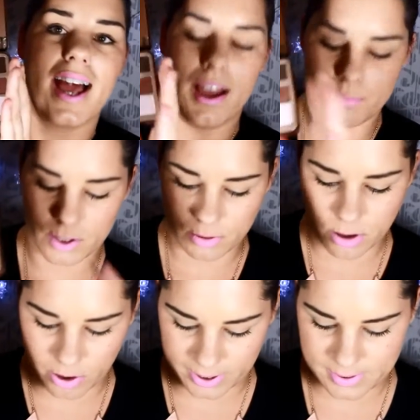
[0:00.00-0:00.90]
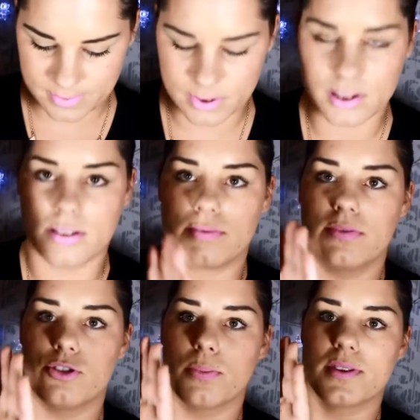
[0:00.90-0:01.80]
Oh god, I
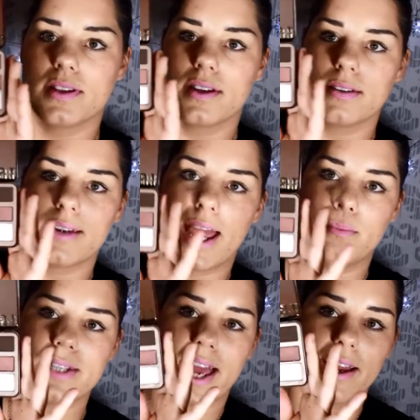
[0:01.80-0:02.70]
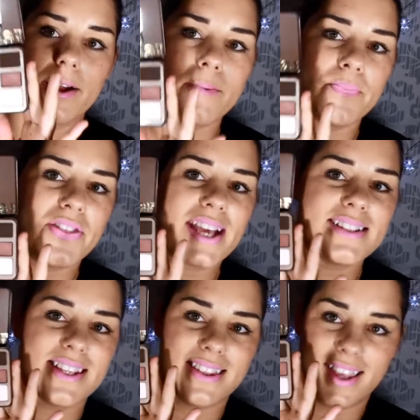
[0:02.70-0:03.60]
dropped the little name tag.
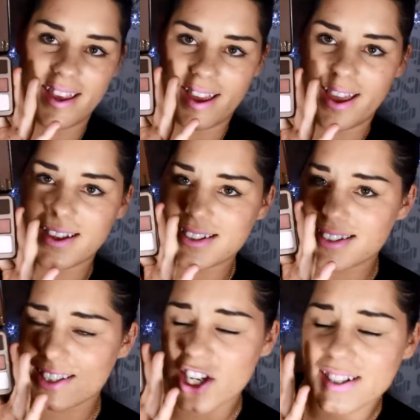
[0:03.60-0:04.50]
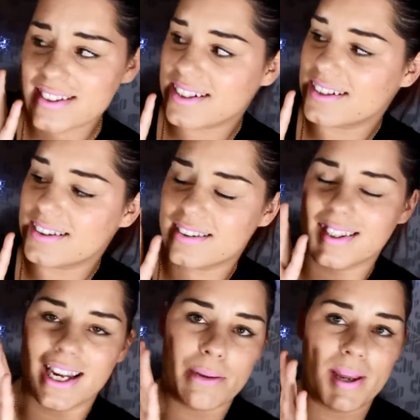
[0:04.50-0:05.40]
That's it there. It's just
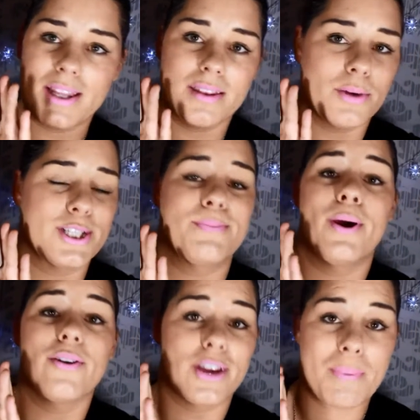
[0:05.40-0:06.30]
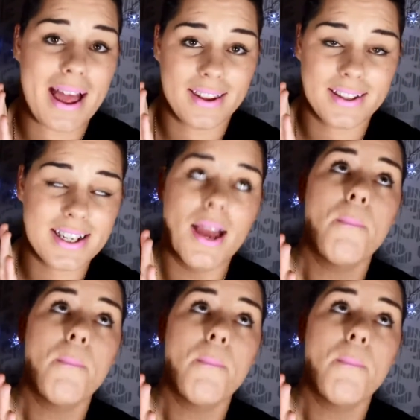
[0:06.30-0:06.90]
gonna be the most perfect palette